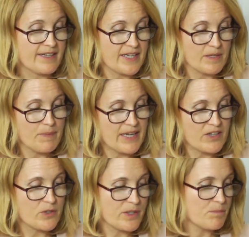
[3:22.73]
can make
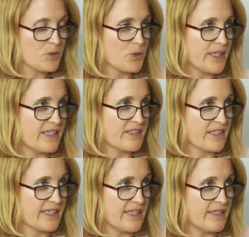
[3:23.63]
good employees
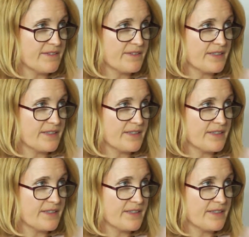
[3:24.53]
leave.